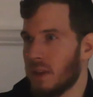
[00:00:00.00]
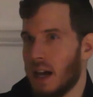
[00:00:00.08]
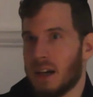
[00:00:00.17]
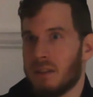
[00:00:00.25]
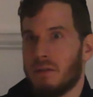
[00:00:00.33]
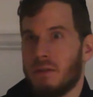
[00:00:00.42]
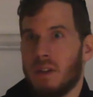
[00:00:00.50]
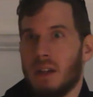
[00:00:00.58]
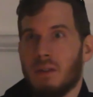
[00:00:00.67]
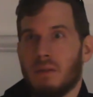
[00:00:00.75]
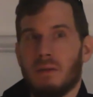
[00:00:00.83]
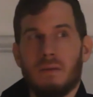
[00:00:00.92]
Yaakov
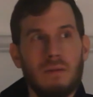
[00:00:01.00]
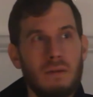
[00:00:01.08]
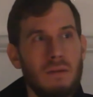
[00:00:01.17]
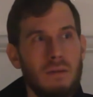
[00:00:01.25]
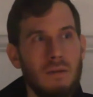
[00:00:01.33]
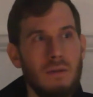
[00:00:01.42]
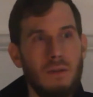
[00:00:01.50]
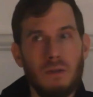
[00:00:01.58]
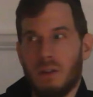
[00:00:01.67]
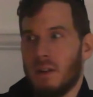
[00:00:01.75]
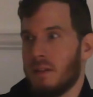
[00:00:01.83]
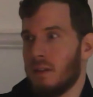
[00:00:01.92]
Avinu.
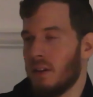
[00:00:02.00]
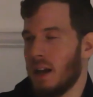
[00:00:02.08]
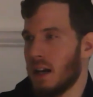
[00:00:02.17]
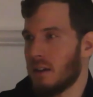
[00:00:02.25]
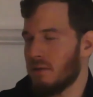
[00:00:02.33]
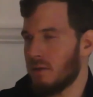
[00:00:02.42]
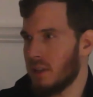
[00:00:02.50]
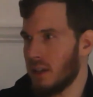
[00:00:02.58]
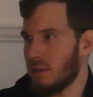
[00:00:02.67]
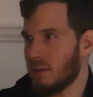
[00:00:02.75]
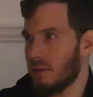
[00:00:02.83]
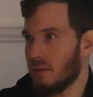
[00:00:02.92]
Who doesn't know Yaakov
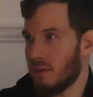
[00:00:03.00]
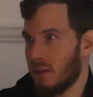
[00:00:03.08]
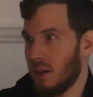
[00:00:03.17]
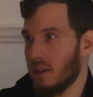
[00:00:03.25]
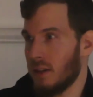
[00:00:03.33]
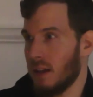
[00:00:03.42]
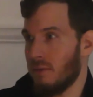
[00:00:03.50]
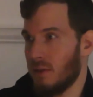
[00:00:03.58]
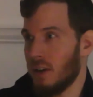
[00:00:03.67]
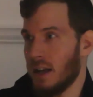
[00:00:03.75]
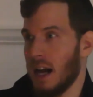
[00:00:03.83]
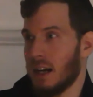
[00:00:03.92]
Avinu? Of course,
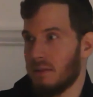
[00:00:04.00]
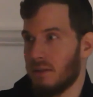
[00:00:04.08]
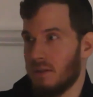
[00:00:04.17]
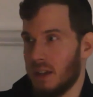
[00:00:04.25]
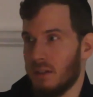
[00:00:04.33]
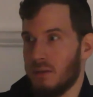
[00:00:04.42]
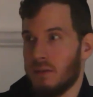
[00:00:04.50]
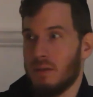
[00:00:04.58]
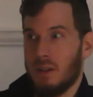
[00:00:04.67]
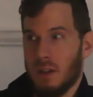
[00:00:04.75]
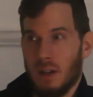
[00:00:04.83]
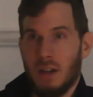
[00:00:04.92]
if you're Yaakov
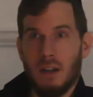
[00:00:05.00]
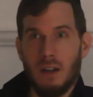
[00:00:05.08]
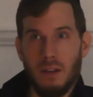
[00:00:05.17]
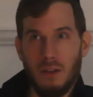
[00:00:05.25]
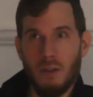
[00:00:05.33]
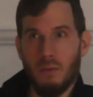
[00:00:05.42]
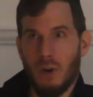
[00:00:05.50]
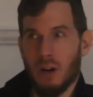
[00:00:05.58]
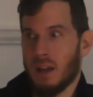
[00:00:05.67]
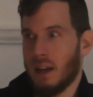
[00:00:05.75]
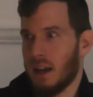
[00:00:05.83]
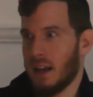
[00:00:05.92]
Avinu, you're
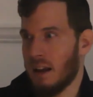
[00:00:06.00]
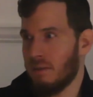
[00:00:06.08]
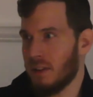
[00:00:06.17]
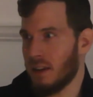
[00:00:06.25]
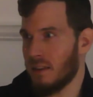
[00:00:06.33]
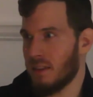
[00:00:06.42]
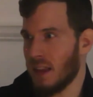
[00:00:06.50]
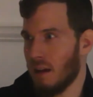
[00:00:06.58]
walking a confident